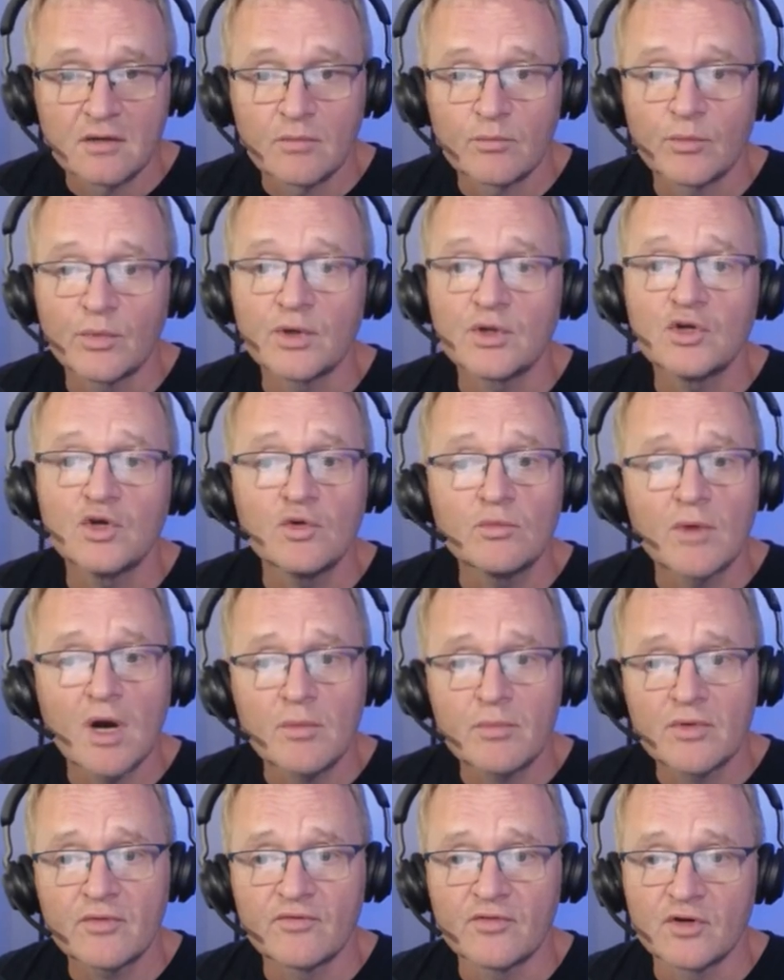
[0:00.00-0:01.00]
But you
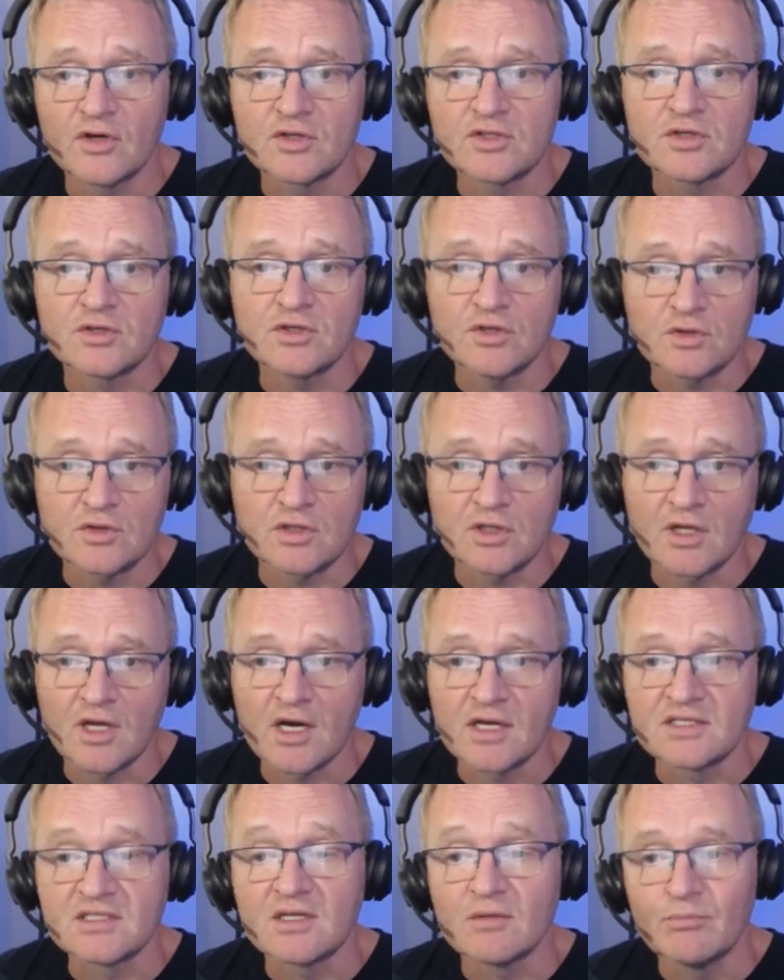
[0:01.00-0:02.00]
might prefer to
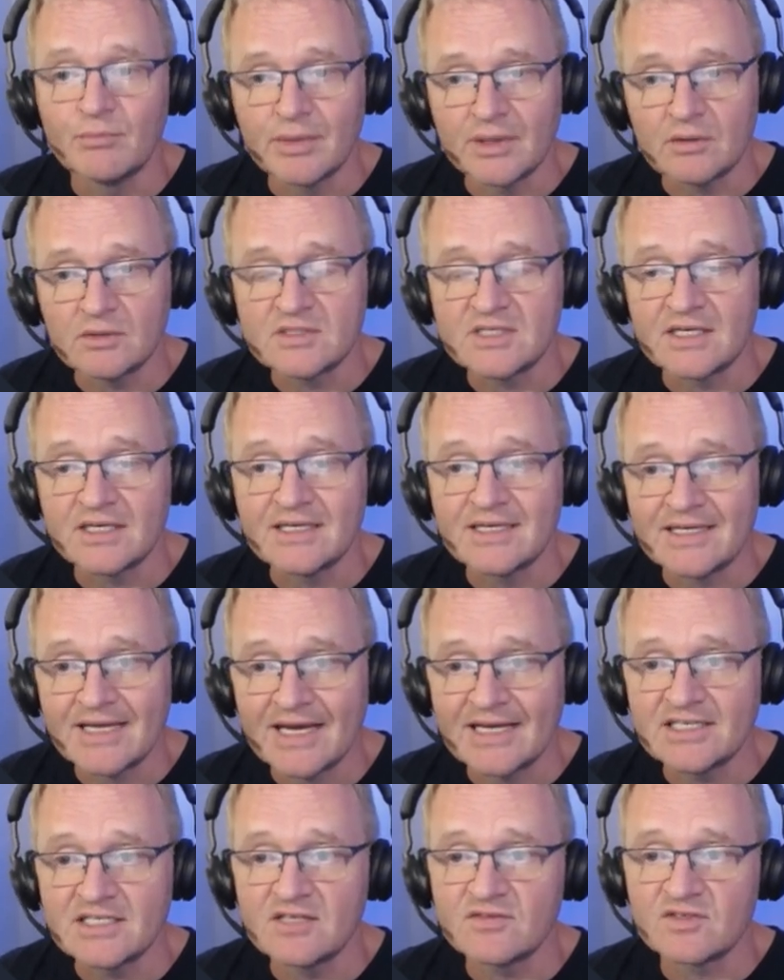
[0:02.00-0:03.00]
utilize the built-in
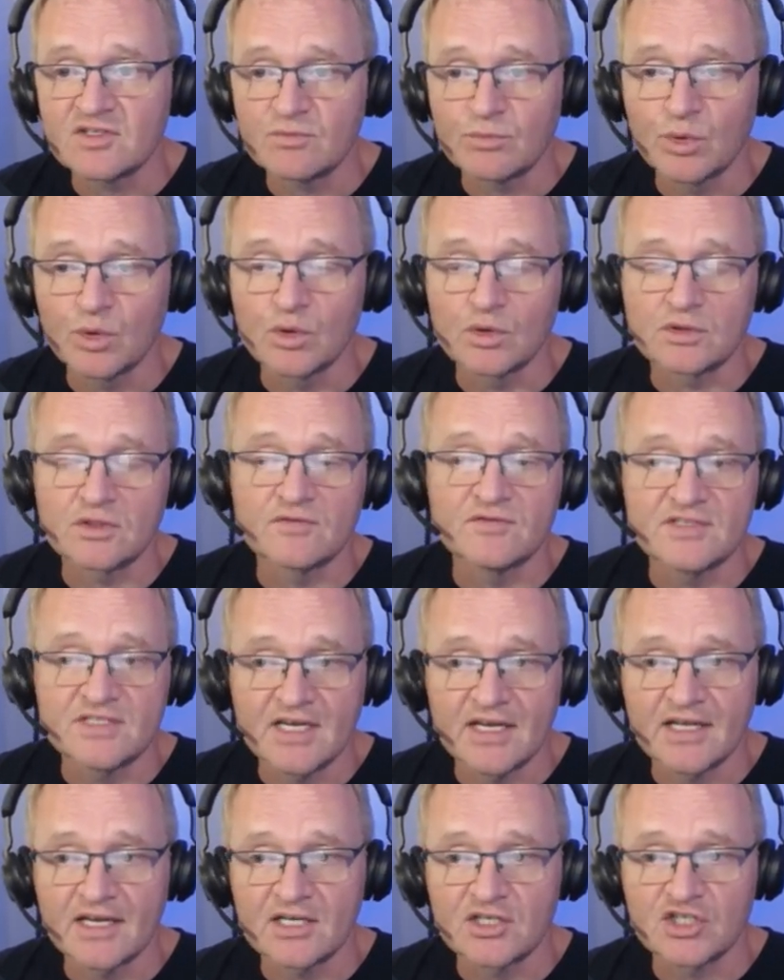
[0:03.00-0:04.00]
native support of Z
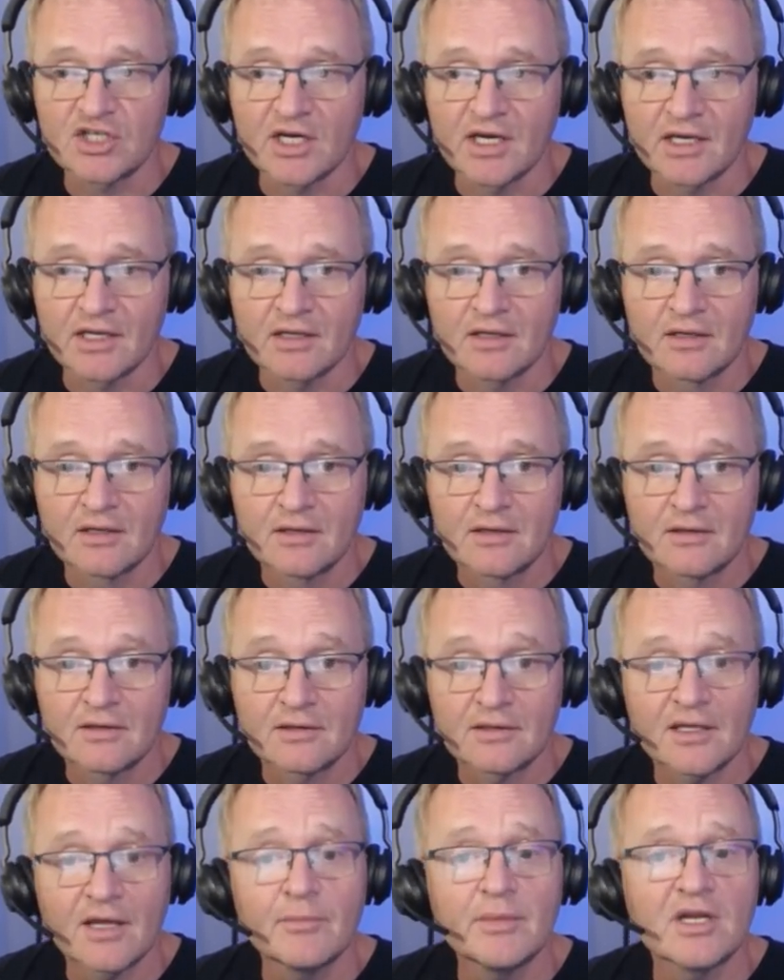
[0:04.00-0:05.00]
H A.
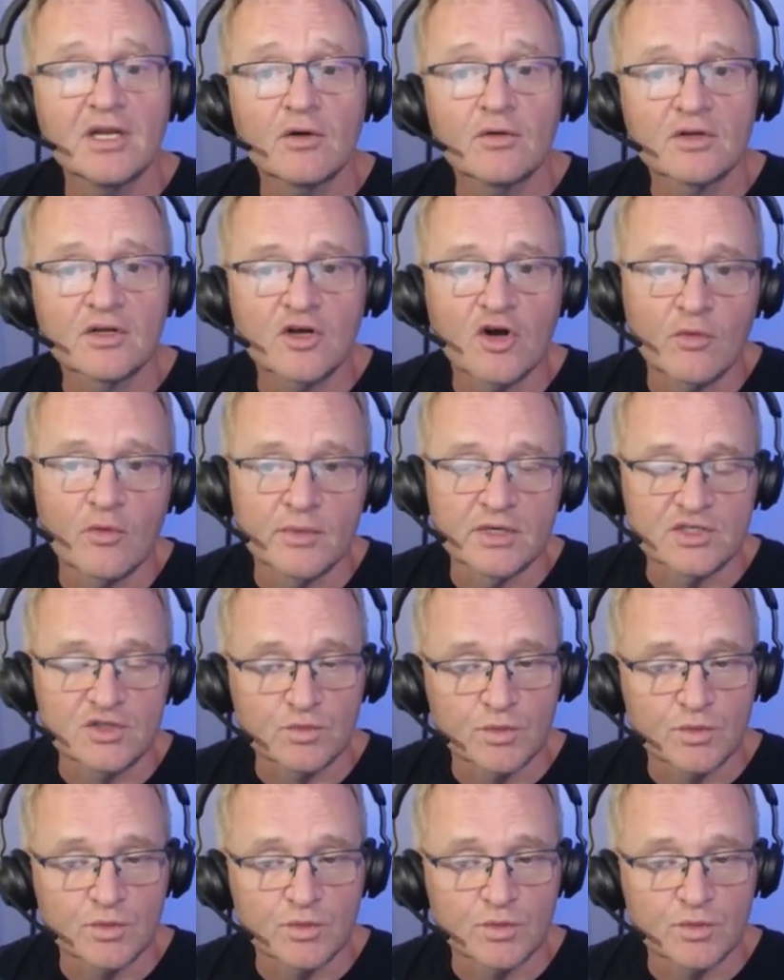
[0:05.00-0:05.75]
Let me know in the comments